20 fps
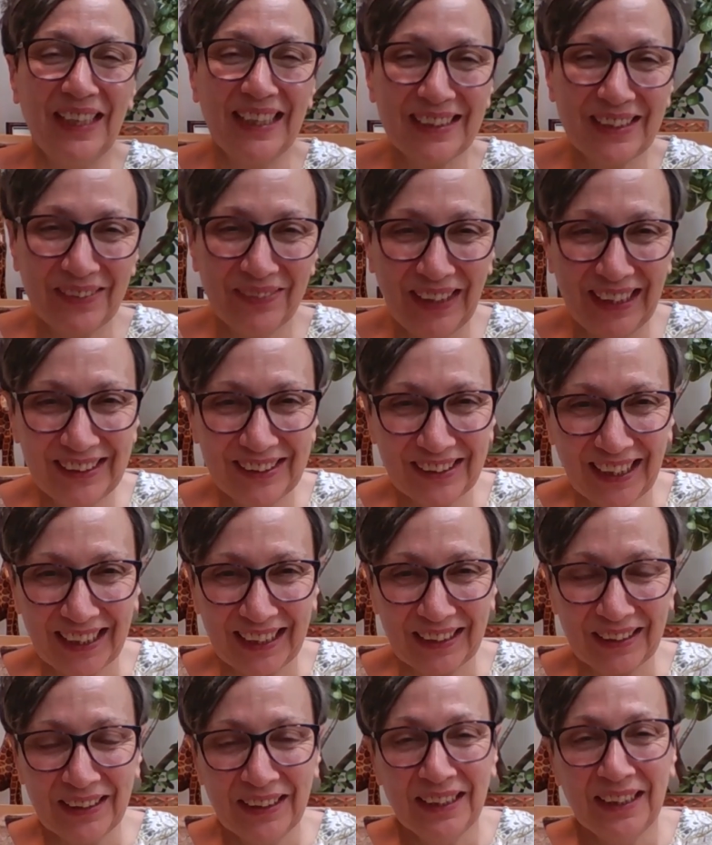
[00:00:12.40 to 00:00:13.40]
back to my
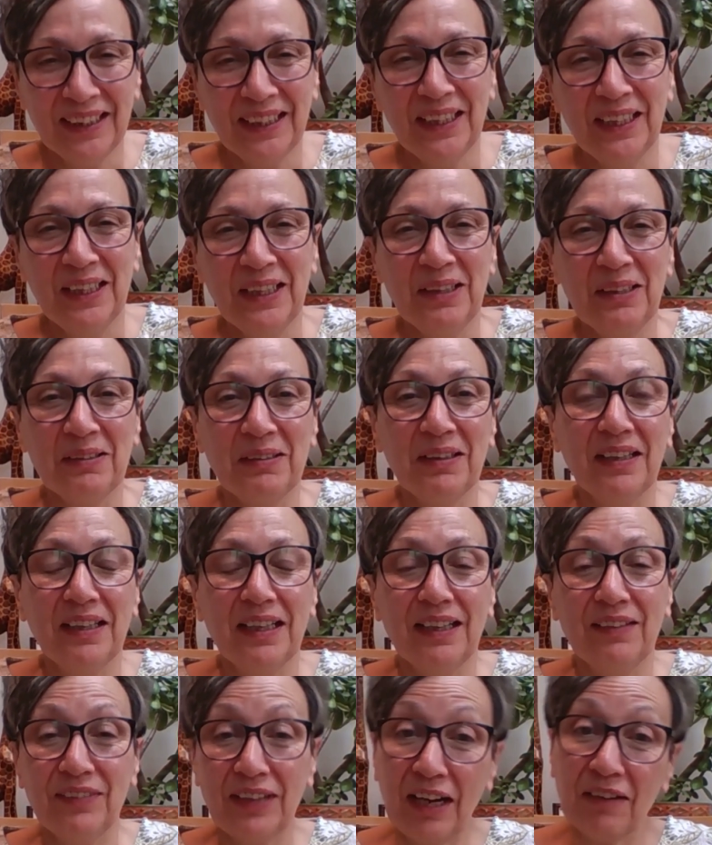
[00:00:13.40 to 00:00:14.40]
channel.
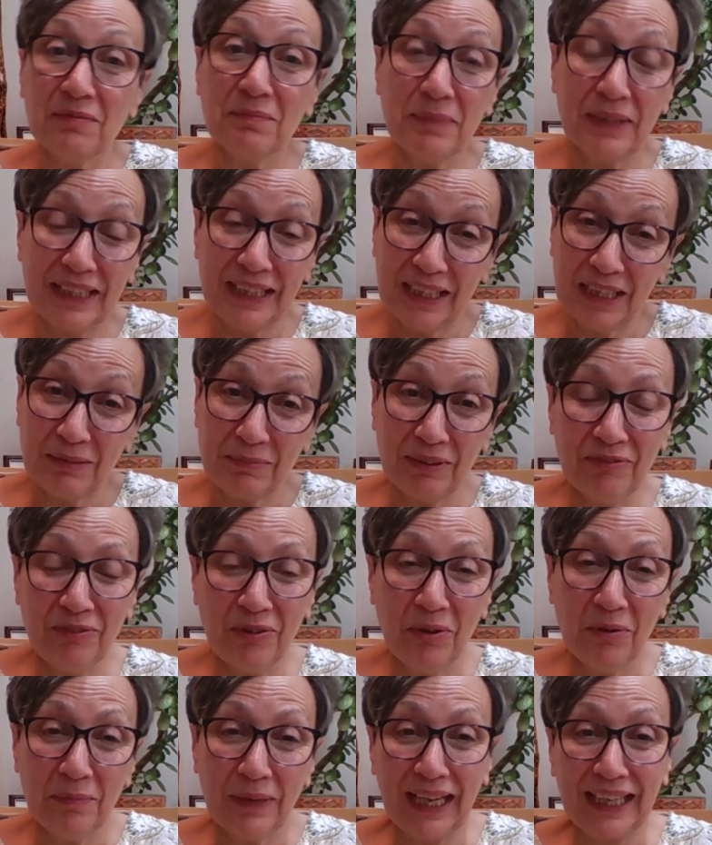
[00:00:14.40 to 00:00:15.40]
If you haven't been here
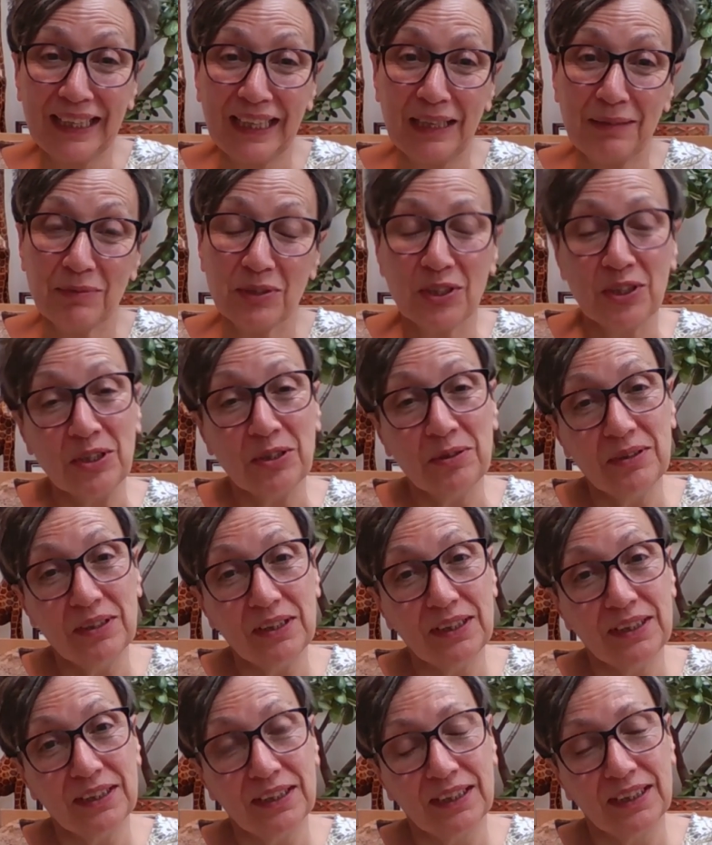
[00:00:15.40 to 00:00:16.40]
before, my name's
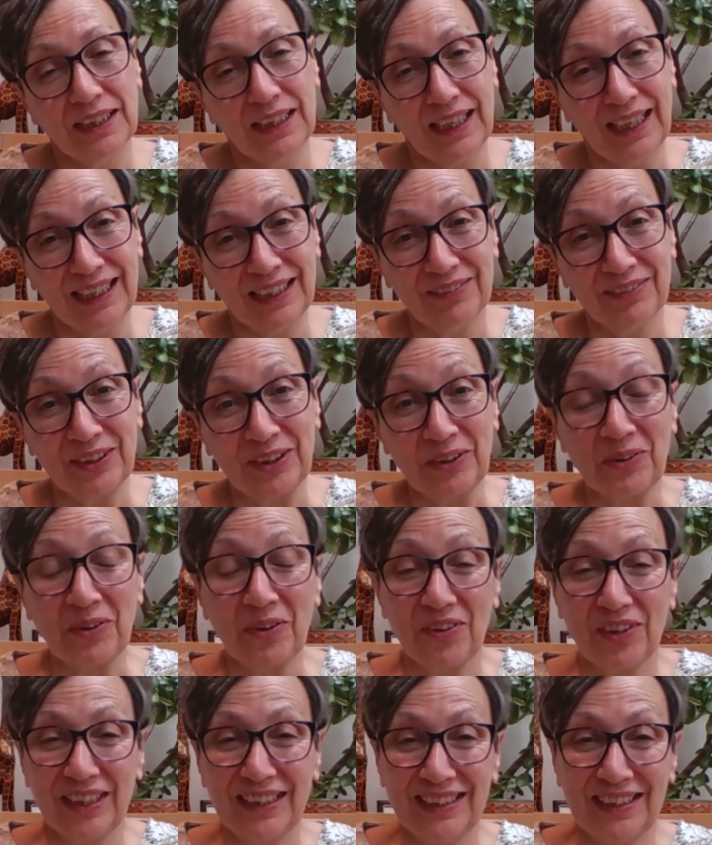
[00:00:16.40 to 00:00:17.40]
Judith. I live in the
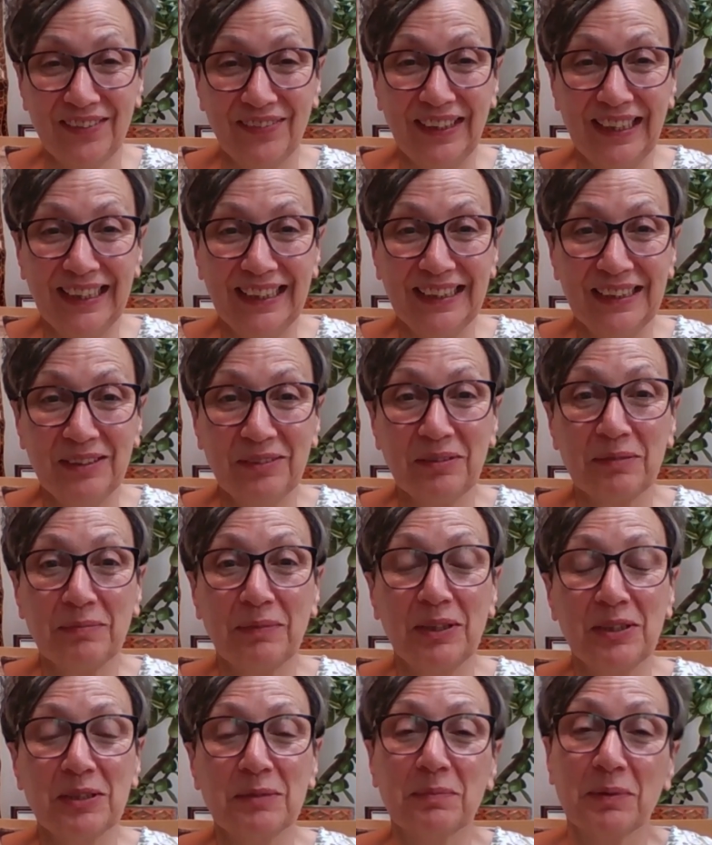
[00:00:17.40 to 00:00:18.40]
northeast of England with my
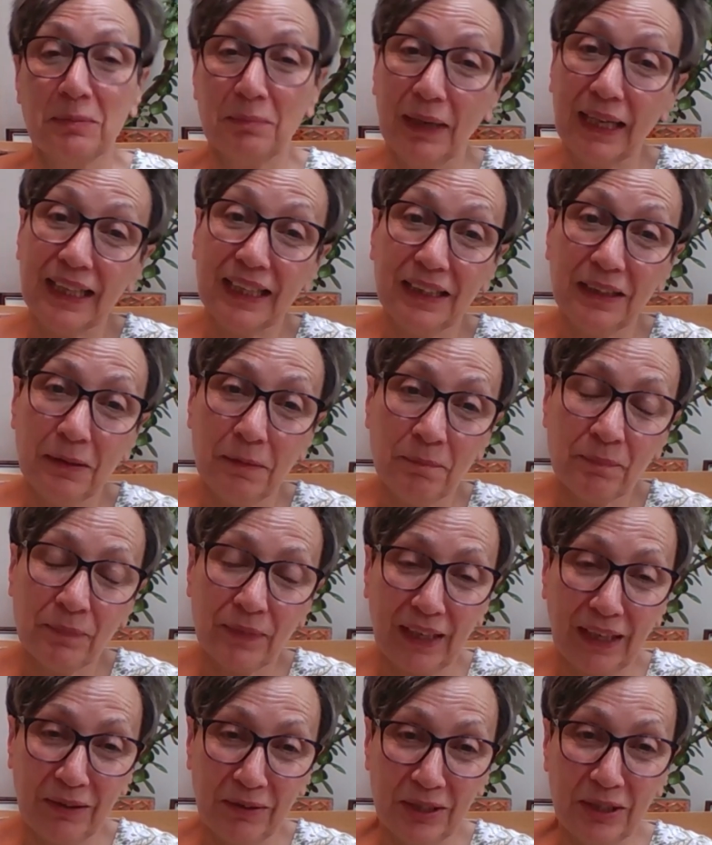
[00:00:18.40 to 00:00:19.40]
husband Michael,
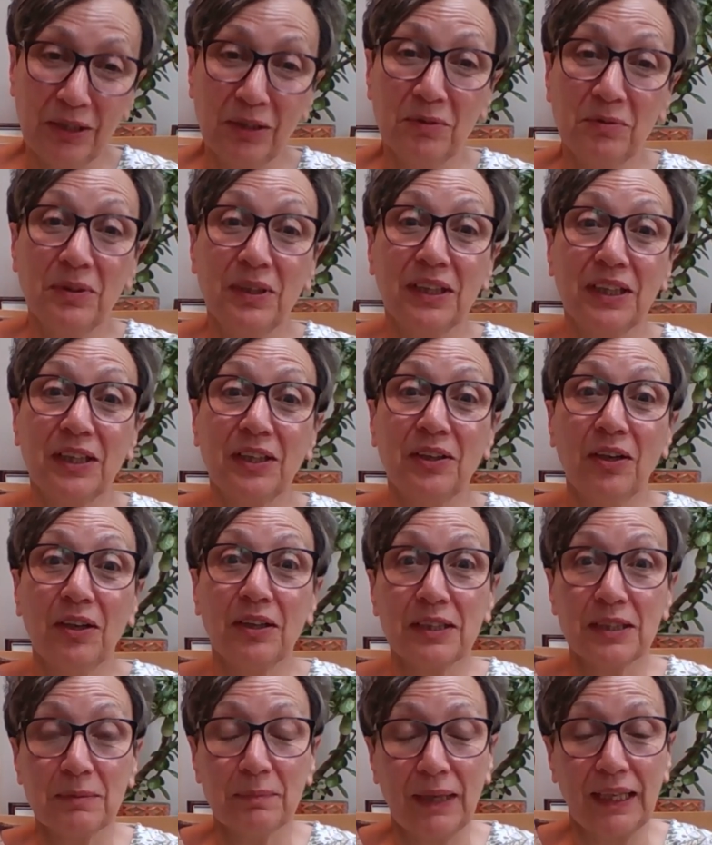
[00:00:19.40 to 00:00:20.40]
our young working
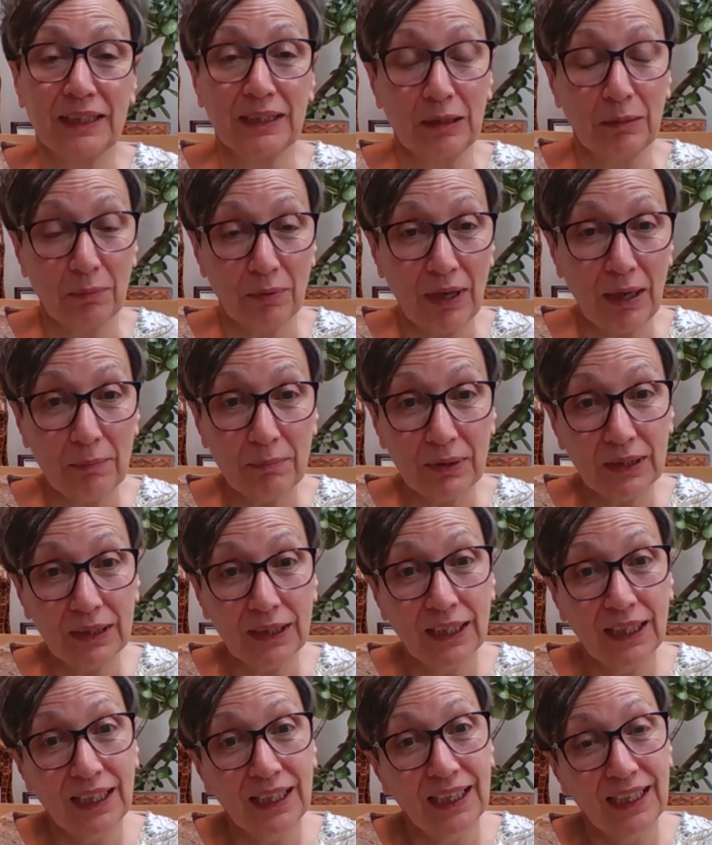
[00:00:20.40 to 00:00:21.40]
cocker spaniel Bramble,
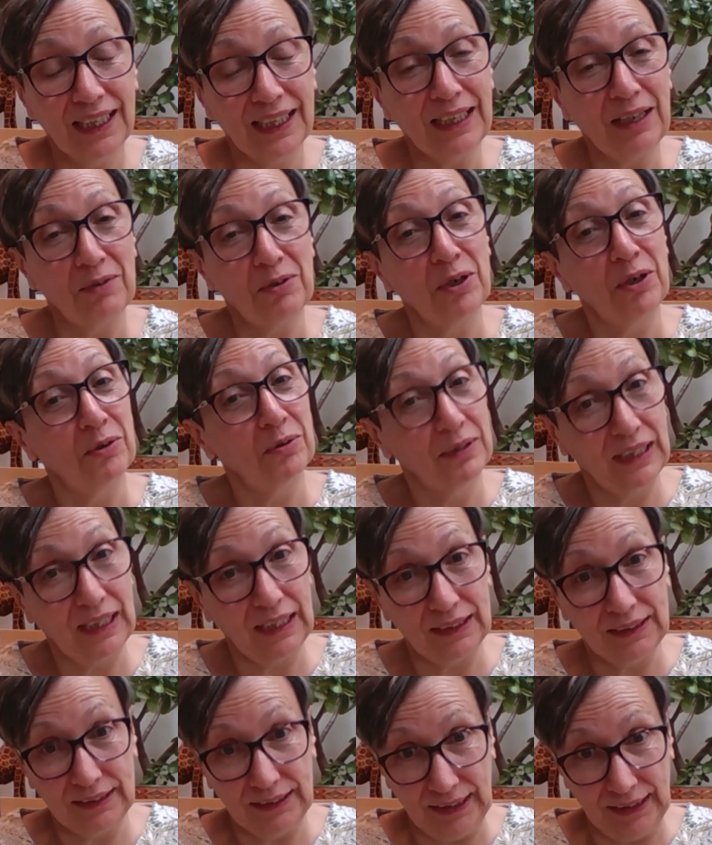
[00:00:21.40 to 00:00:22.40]
and our old
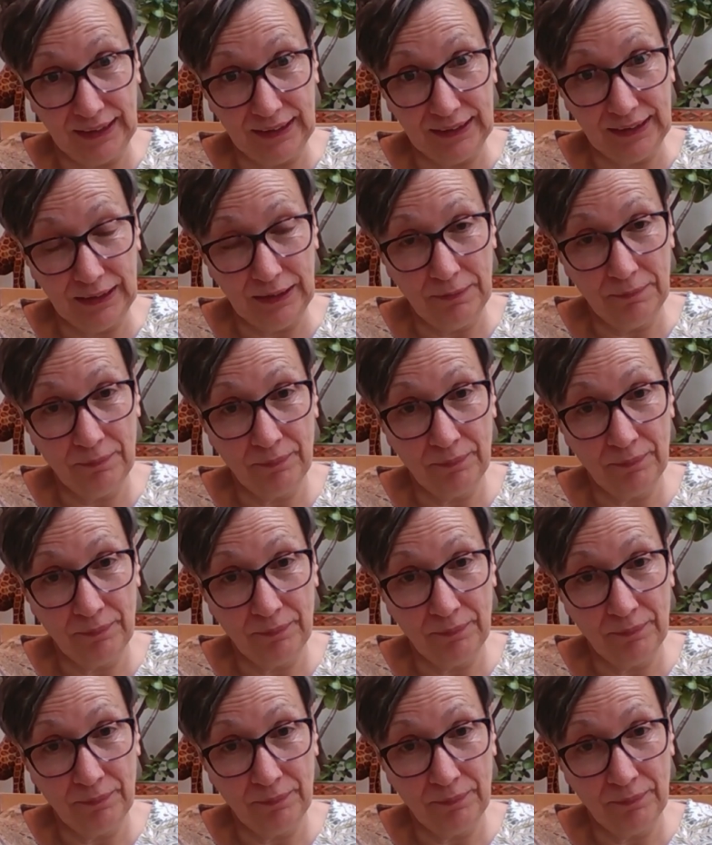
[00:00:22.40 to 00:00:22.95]
cat Daisy.